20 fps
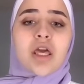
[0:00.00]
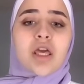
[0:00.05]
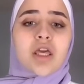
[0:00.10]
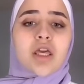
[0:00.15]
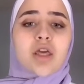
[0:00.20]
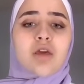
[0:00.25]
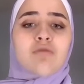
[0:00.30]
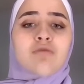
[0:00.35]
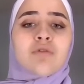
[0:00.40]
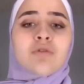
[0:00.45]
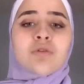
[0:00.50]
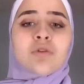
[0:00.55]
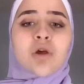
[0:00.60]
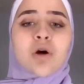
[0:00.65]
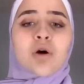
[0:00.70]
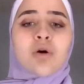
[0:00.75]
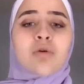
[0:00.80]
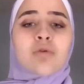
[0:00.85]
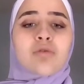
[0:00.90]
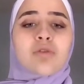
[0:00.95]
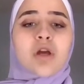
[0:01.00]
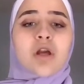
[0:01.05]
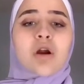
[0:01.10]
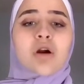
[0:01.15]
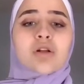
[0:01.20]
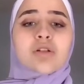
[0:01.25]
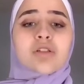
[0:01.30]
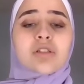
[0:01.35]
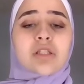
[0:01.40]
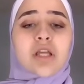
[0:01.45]
Even though they
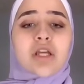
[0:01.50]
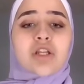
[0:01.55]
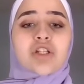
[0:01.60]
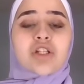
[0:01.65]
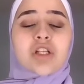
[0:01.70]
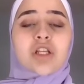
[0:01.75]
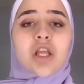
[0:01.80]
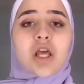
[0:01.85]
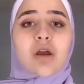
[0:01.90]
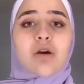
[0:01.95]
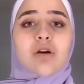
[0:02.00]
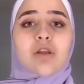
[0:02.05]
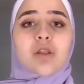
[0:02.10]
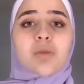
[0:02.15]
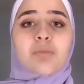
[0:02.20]
are stationary,